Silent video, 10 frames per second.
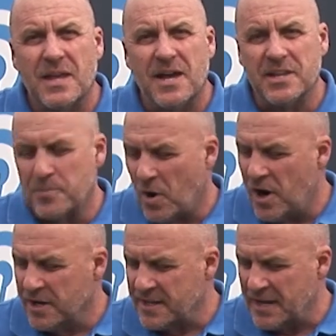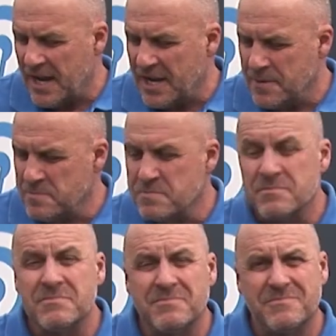and you're buying the name
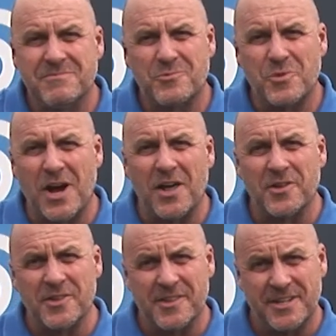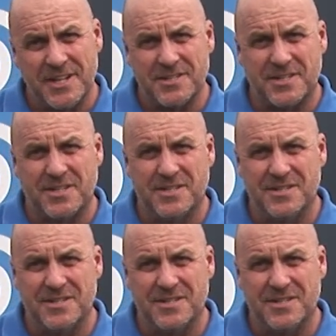rather than the disc.